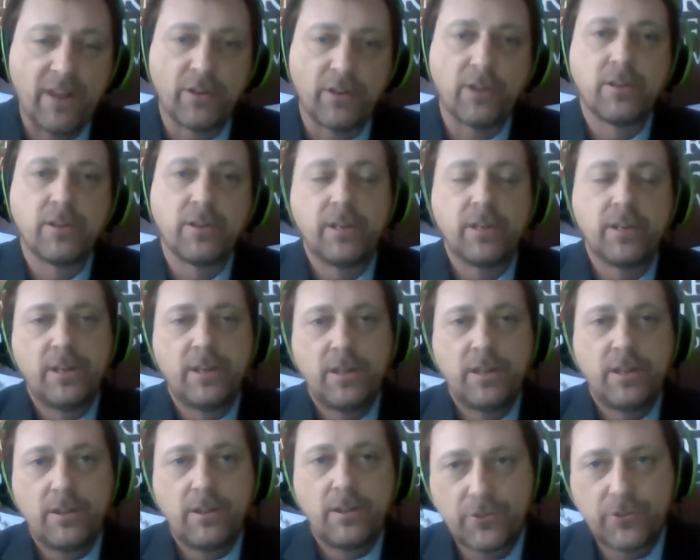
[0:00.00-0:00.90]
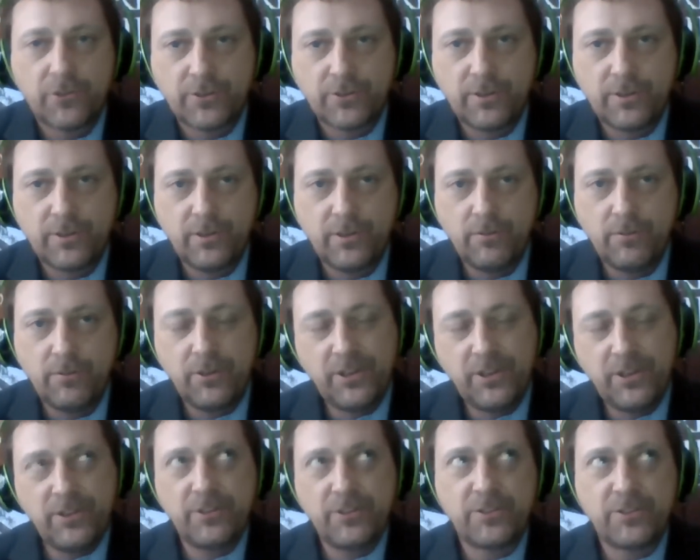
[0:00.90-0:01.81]
however
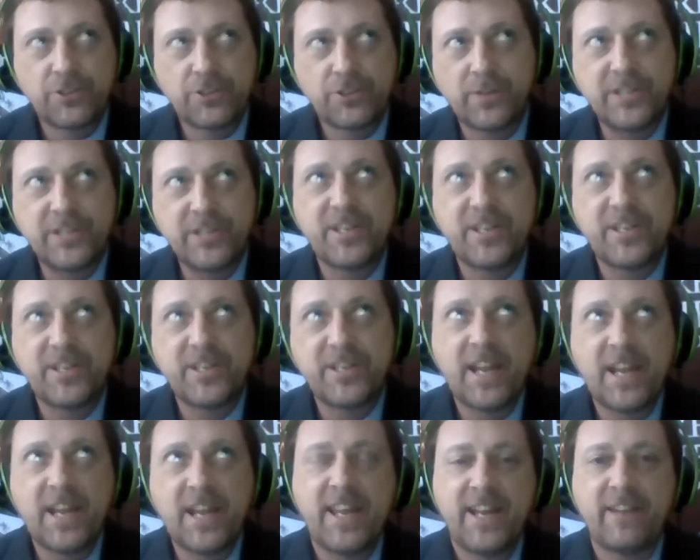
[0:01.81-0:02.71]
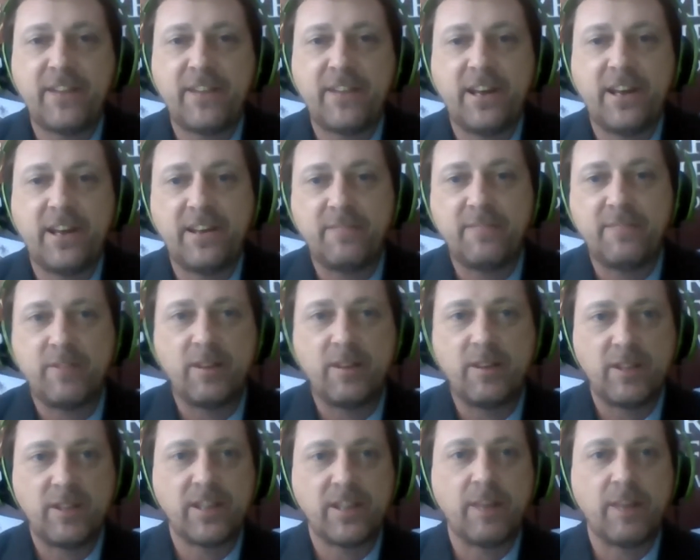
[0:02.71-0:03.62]
trees tend to hit a, a,
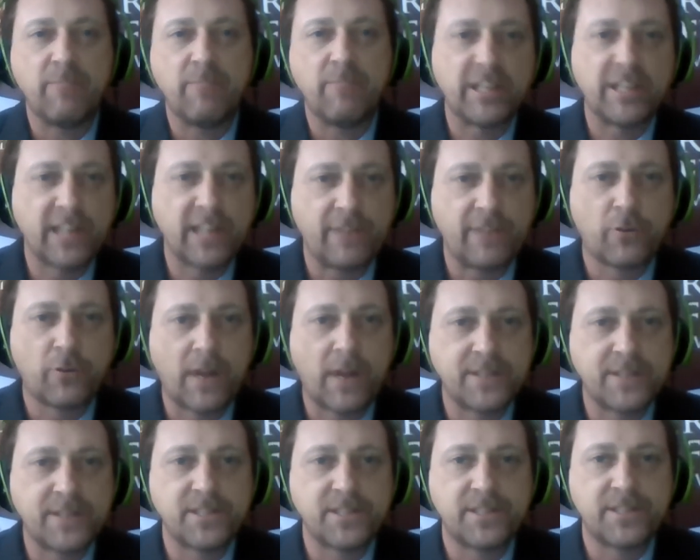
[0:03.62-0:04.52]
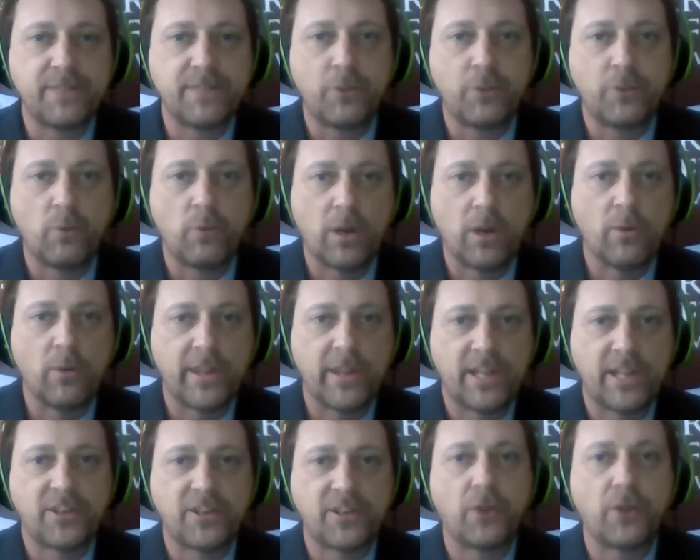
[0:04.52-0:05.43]
a, midlife crisis if you will where they
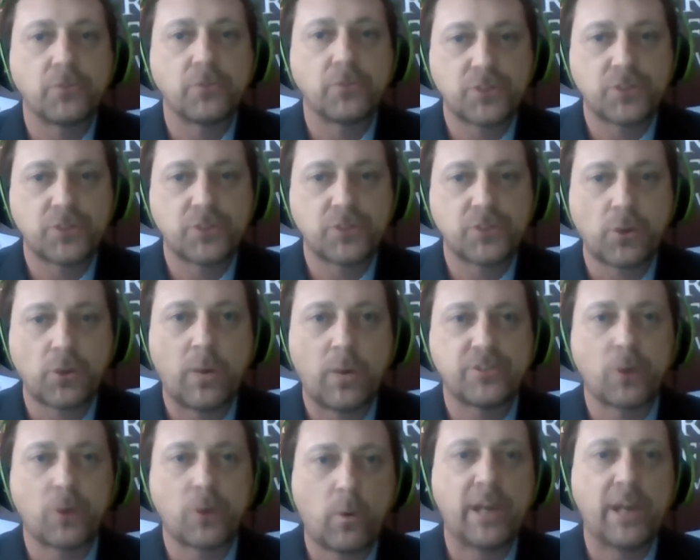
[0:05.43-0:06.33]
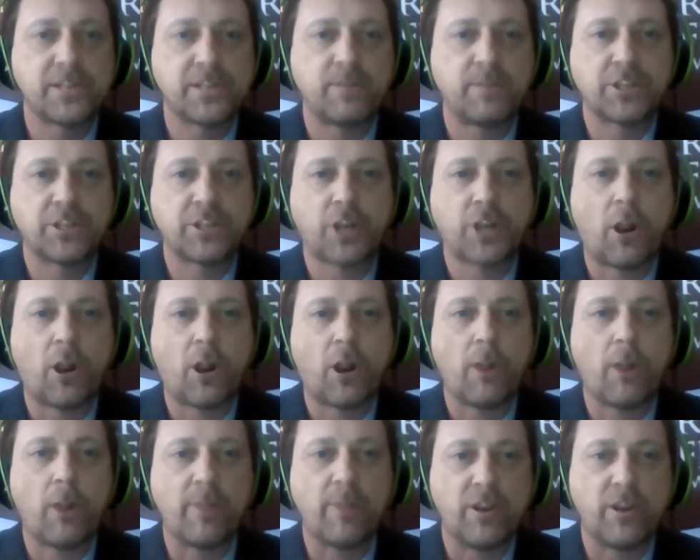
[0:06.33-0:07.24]
don't sequester quite as much
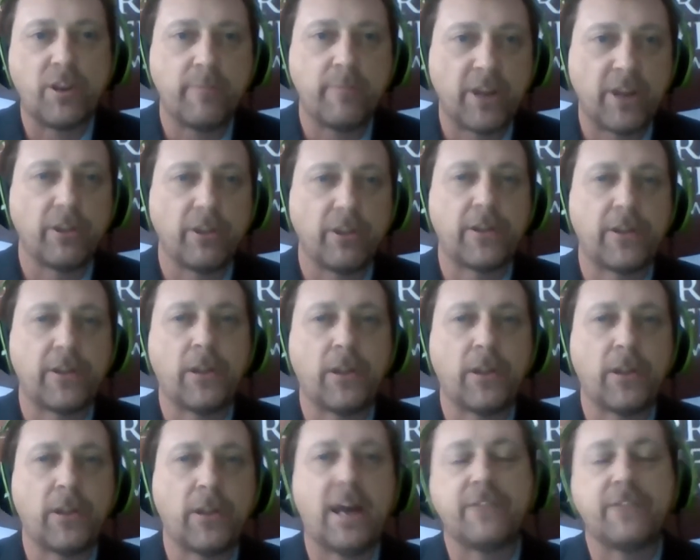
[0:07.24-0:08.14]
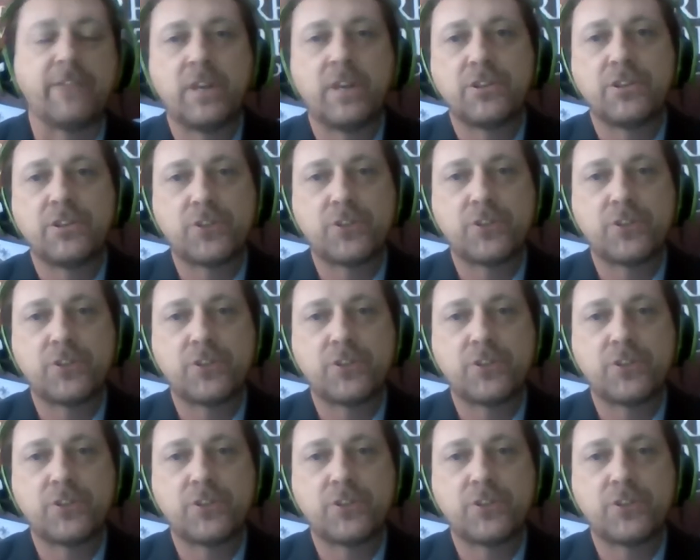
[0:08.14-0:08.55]
carbon in the middle of their life